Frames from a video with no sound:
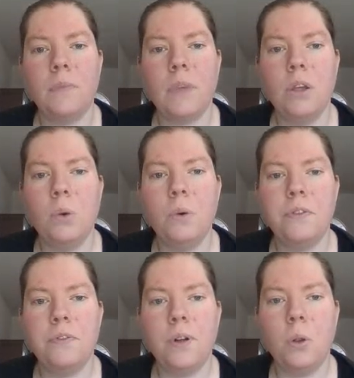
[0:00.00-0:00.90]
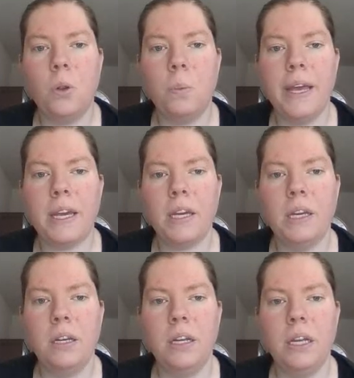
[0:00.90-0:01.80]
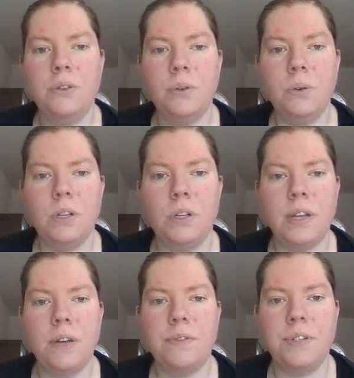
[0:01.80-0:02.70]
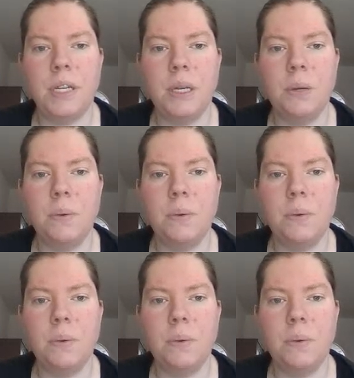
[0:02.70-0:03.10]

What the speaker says: you will fall back into the 70%,